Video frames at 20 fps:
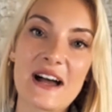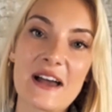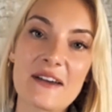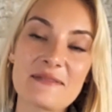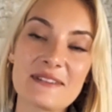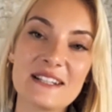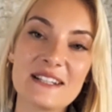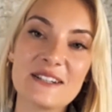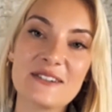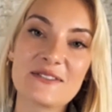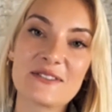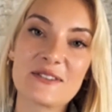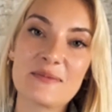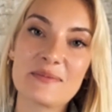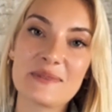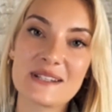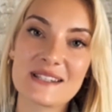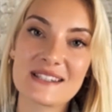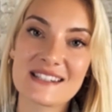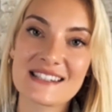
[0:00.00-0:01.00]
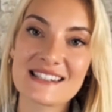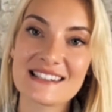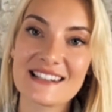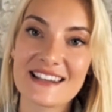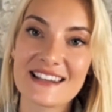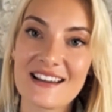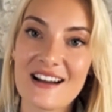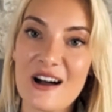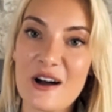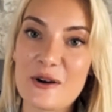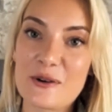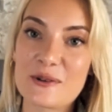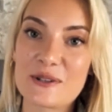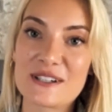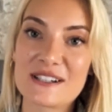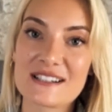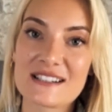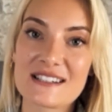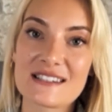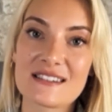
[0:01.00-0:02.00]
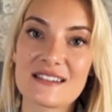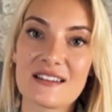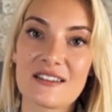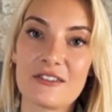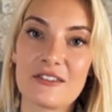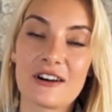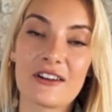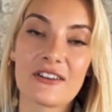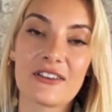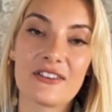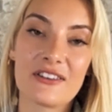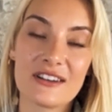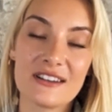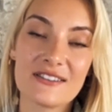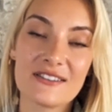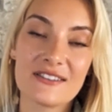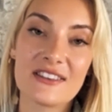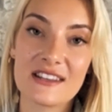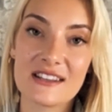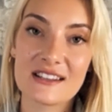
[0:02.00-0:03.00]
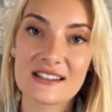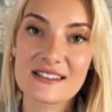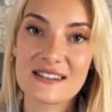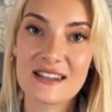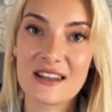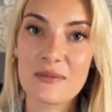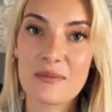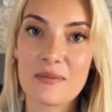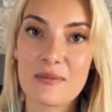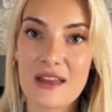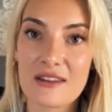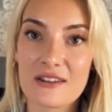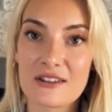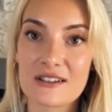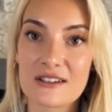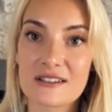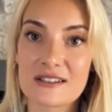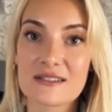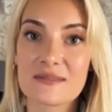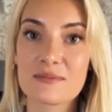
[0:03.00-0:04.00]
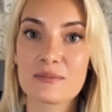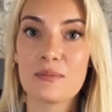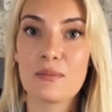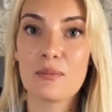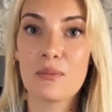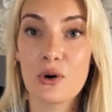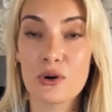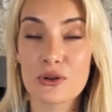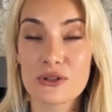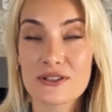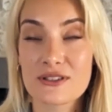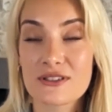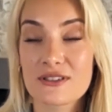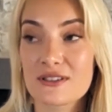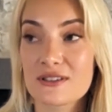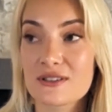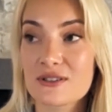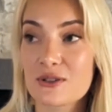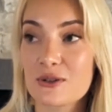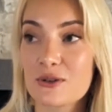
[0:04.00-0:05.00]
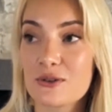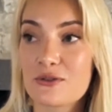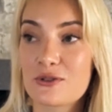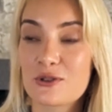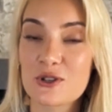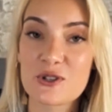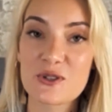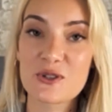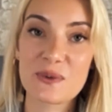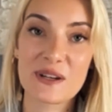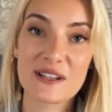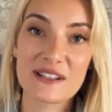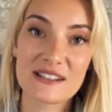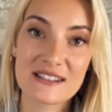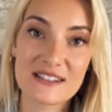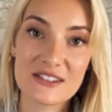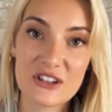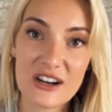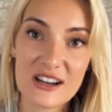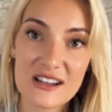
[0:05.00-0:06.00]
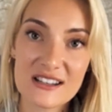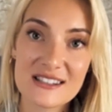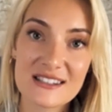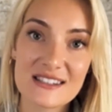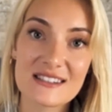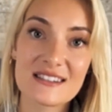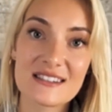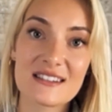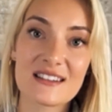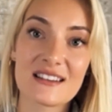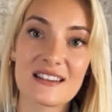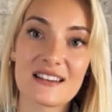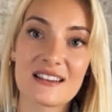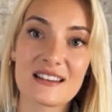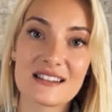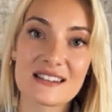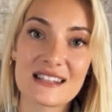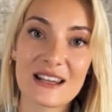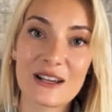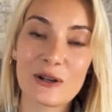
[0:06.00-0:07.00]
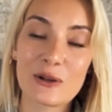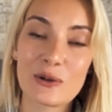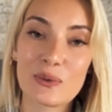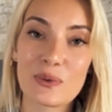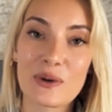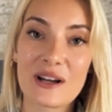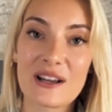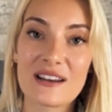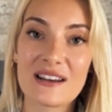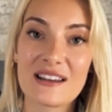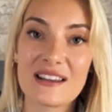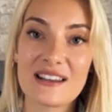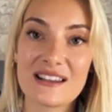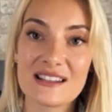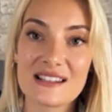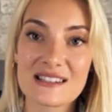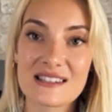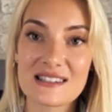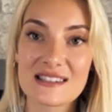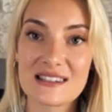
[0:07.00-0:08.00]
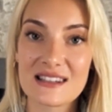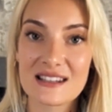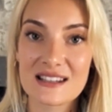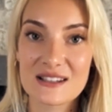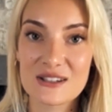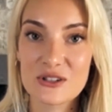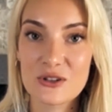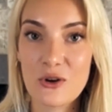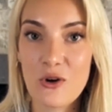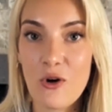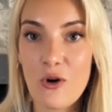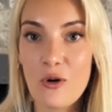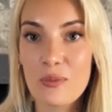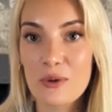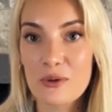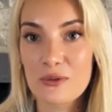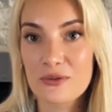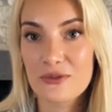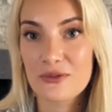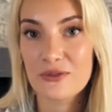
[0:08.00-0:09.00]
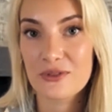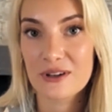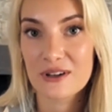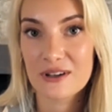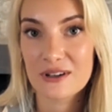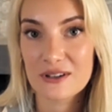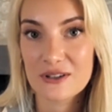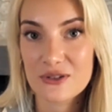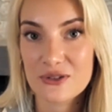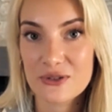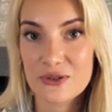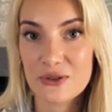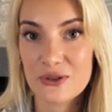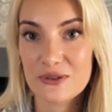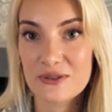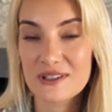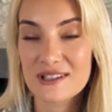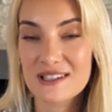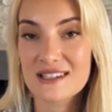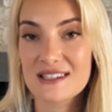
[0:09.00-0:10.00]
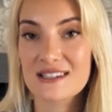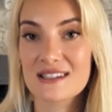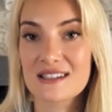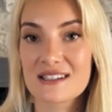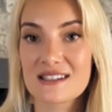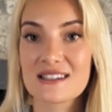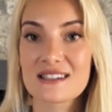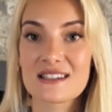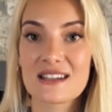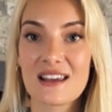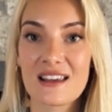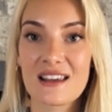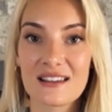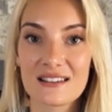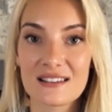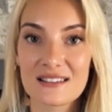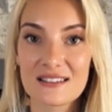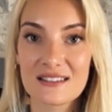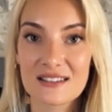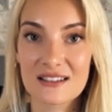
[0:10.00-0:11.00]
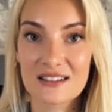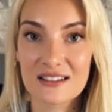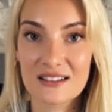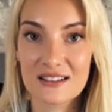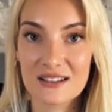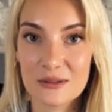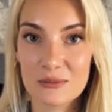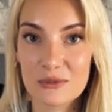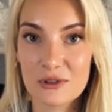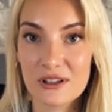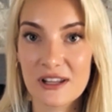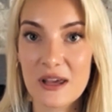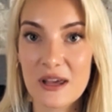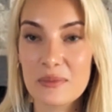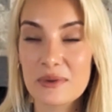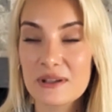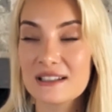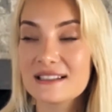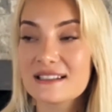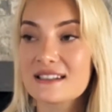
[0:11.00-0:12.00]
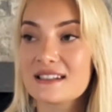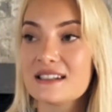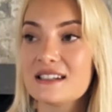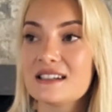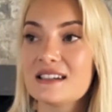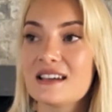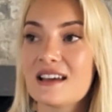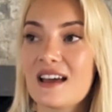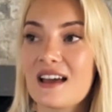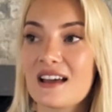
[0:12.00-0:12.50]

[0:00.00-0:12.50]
I believe in business like ours, there are three things that matters most. So first one is trust. Second one is the scope of services and reliability.